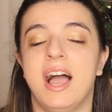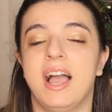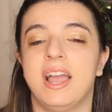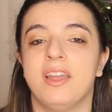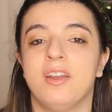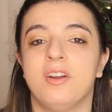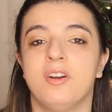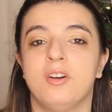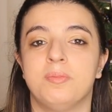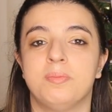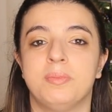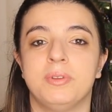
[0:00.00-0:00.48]
I
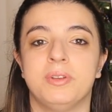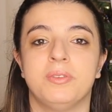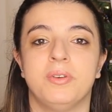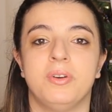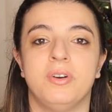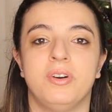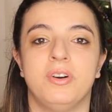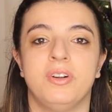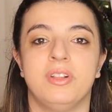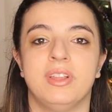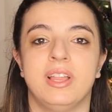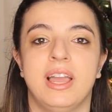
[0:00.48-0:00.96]
hope you
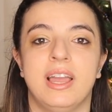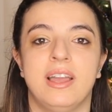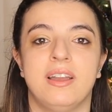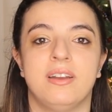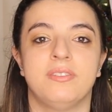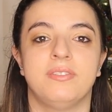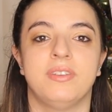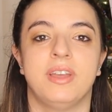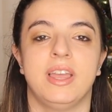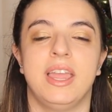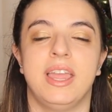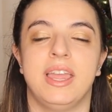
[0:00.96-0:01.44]
all
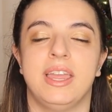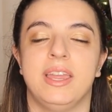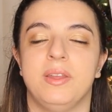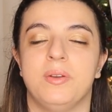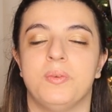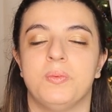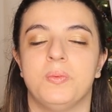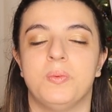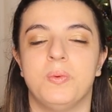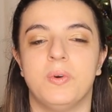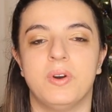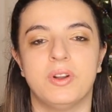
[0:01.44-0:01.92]
have a
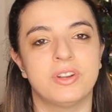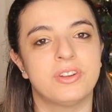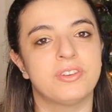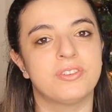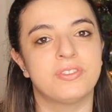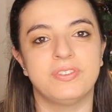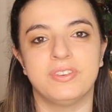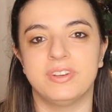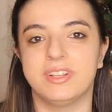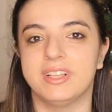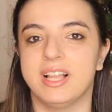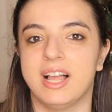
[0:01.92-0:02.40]

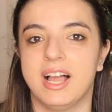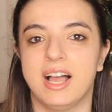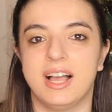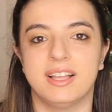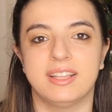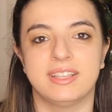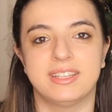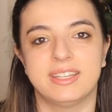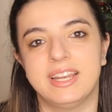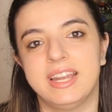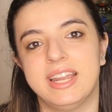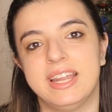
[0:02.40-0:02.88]
wonderful
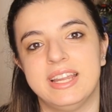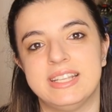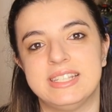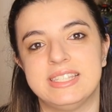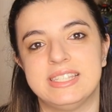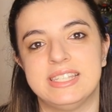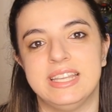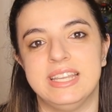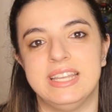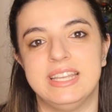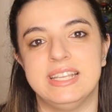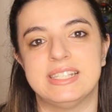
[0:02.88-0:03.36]
holiday
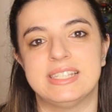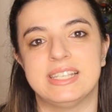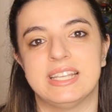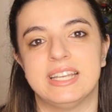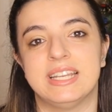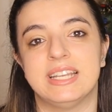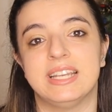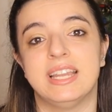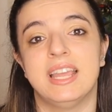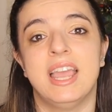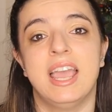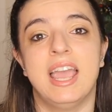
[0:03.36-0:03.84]

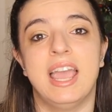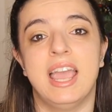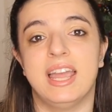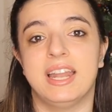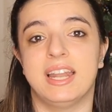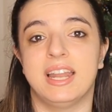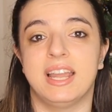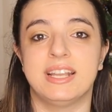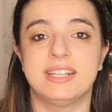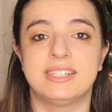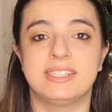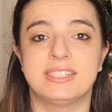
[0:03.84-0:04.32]
season.
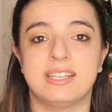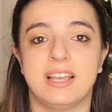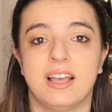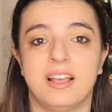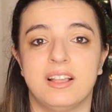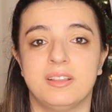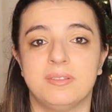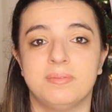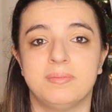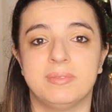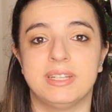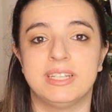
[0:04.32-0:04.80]
And I
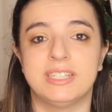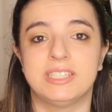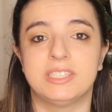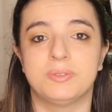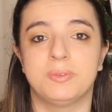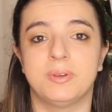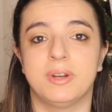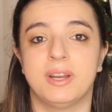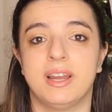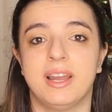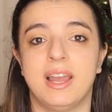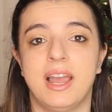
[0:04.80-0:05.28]
solemnly
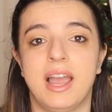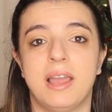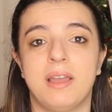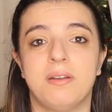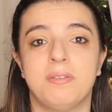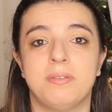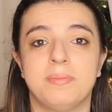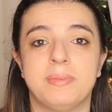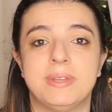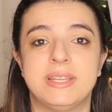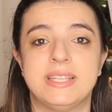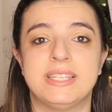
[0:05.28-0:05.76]
swear I
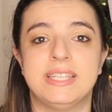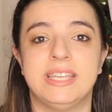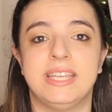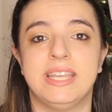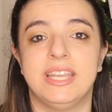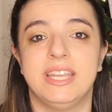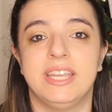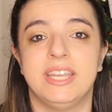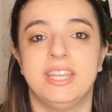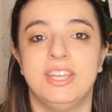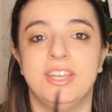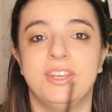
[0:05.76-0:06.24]
will be
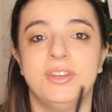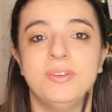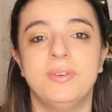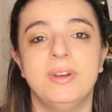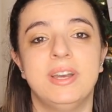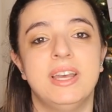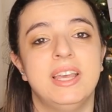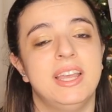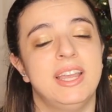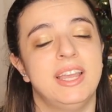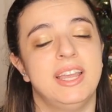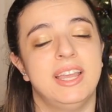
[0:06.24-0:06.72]
seeing you
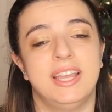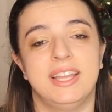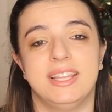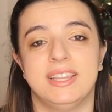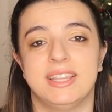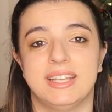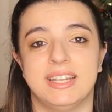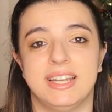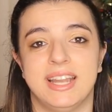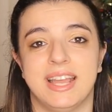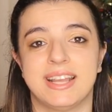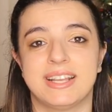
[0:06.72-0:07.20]
in
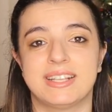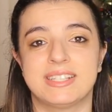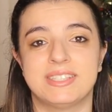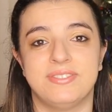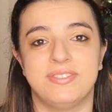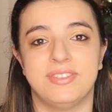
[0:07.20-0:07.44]
the next